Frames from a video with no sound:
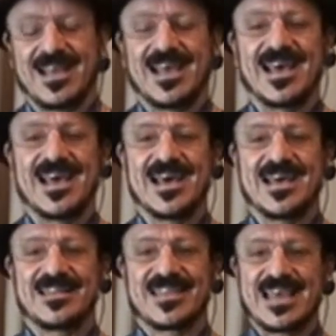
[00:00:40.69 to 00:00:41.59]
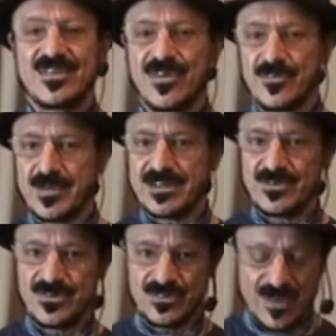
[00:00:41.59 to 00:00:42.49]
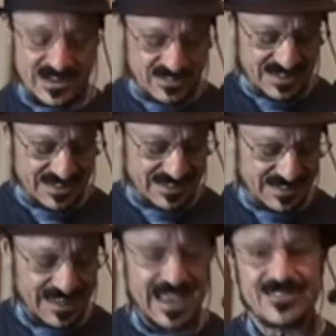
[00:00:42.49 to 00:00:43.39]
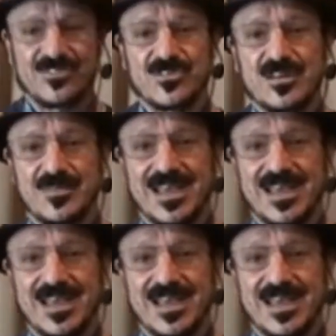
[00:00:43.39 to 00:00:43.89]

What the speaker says: And thank you everybody who is watching the live stream.